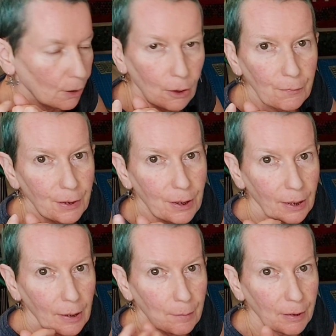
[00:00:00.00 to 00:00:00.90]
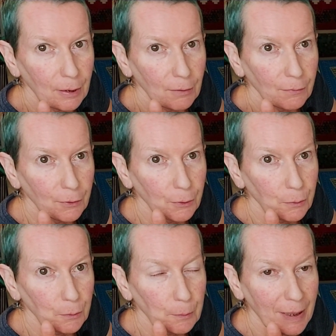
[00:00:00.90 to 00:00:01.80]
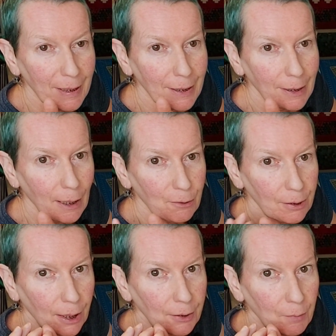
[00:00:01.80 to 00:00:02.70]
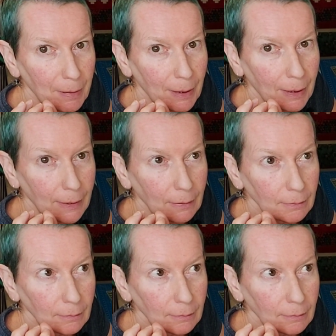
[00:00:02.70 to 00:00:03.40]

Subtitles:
A lot of the time, if you piece the outside of a bag,